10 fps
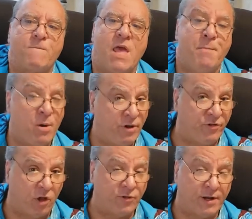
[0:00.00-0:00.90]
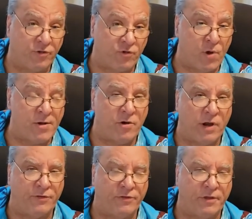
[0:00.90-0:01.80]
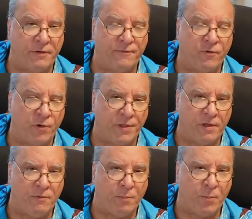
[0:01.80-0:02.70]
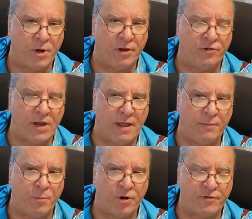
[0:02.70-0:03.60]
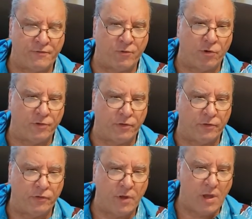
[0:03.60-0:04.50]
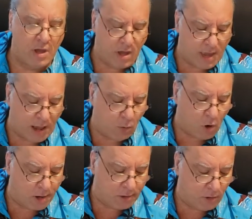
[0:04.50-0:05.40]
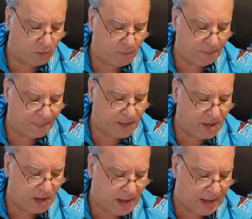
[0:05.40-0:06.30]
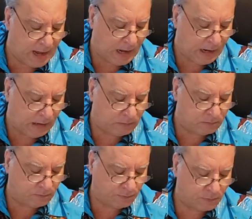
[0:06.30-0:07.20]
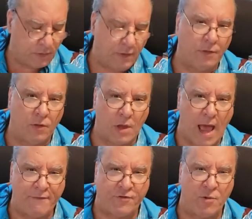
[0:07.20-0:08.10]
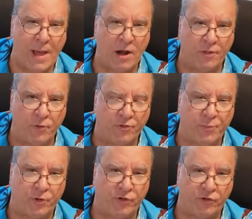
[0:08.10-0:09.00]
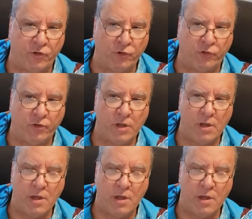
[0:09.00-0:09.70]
it may result in a surrender, as it did for the British and Prussian forces at Waterloo. After a battle, there is pursuit.